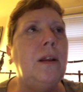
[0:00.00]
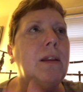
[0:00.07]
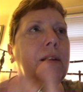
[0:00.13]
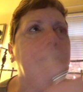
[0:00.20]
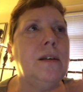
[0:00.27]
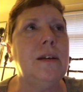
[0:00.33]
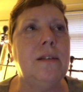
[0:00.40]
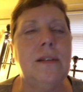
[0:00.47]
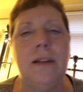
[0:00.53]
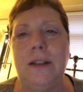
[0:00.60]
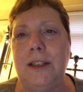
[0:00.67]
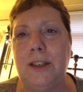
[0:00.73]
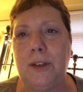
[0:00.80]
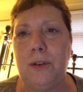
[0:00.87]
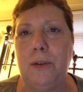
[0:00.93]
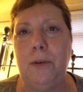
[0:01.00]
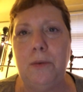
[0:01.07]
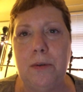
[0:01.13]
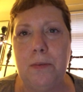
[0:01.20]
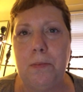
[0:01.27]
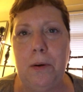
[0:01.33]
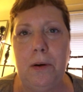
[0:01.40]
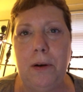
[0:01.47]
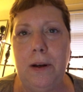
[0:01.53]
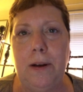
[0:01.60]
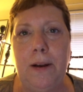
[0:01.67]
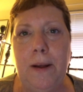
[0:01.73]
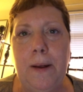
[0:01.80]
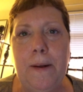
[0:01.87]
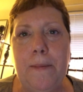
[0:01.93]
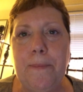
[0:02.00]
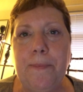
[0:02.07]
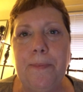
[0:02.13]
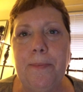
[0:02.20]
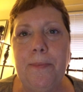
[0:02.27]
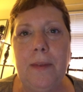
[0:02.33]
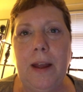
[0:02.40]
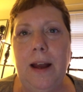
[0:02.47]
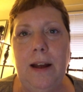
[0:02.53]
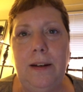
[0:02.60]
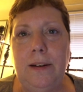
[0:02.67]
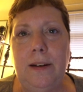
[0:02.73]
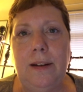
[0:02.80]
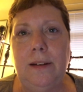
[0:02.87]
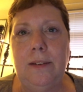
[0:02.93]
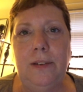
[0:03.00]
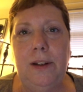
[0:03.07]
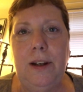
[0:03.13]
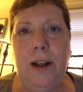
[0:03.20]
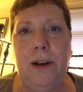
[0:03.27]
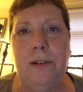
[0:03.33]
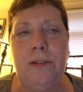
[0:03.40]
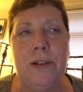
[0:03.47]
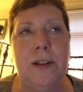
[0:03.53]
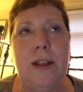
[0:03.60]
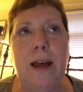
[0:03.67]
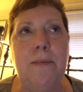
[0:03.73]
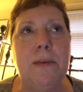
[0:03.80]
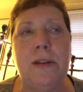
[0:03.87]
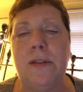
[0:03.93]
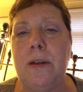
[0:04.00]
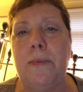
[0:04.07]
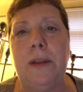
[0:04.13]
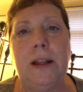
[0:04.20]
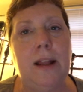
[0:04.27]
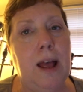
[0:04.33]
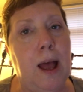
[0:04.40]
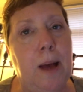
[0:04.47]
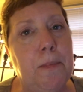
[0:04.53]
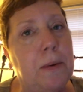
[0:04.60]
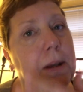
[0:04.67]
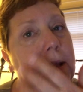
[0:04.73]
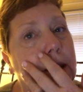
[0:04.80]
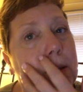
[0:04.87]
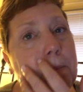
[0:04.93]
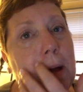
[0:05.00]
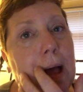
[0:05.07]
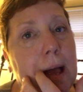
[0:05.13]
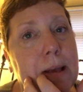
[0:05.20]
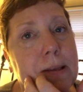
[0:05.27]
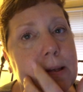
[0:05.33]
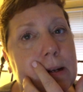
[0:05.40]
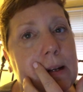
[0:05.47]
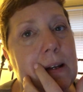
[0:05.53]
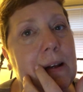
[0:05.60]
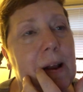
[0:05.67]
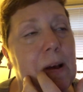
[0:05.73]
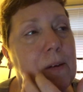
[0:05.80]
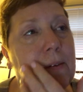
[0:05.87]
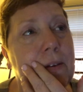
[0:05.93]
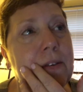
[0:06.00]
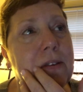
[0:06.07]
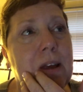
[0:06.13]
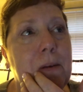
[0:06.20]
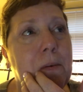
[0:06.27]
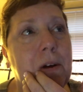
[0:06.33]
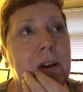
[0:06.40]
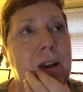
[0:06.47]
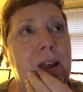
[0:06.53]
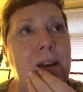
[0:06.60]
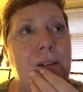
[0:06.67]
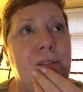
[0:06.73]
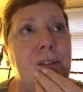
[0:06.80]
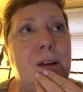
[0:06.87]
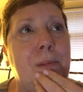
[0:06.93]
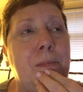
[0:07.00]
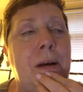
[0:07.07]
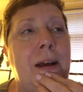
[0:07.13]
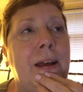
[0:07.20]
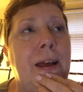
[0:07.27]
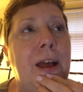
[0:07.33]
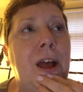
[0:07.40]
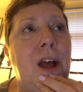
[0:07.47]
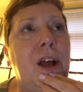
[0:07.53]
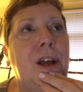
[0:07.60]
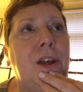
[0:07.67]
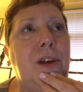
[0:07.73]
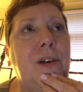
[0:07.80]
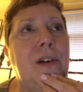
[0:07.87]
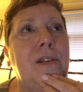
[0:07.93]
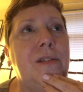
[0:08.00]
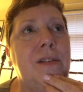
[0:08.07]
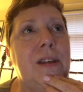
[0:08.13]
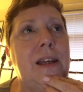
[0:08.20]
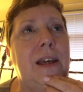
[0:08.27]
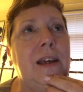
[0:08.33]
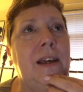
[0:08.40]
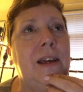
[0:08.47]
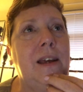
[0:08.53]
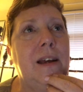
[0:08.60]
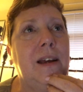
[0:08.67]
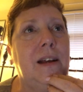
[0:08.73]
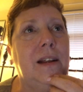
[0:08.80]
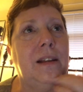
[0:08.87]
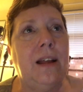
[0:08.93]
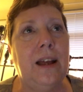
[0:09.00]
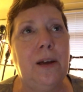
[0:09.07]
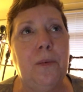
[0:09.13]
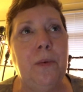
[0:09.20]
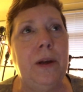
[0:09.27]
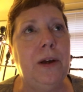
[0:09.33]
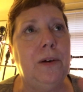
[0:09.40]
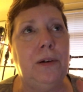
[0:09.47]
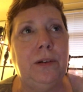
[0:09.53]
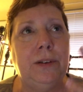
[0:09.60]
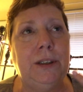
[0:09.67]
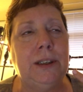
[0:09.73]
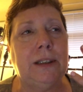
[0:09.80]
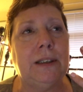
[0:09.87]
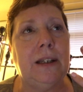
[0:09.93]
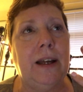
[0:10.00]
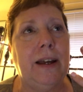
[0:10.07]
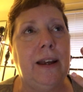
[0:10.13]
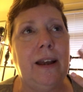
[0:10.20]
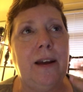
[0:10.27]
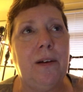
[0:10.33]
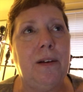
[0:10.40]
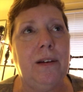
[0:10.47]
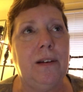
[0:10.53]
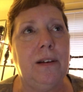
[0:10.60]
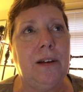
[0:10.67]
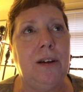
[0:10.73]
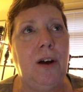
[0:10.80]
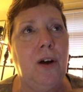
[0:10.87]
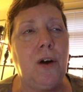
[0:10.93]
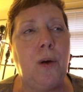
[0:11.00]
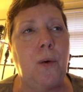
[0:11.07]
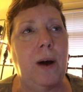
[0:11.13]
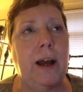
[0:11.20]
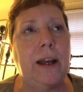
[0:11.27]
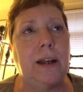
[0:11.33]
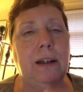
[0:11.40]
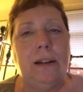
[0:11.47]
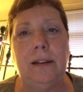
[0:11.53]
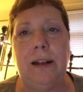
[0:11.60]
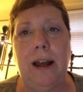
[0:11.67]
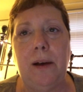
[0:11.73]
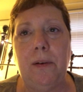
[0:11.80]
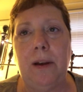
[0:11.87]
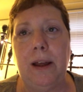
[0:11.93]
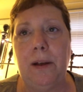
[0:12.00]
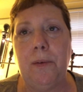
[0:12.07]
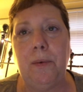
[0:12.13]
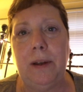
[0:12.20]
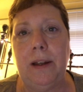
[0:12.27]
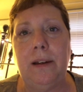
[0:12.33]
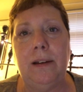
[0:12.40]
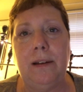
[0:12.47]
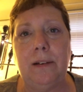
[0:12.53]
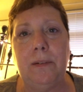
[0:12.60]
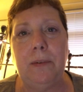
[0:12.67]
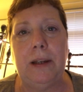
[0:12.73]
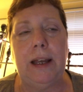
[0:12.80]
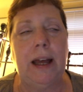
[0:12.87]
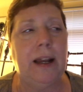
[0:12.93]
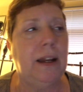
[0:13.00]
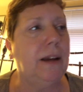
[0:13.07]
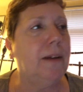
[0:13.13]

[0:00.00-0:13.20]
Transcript: of these kids in this school was born. And, you know, to them it's something that happened in the past, you know, because they weren't here for it. But you can see, like, we all just, like, got quiet, and now, like, we, we get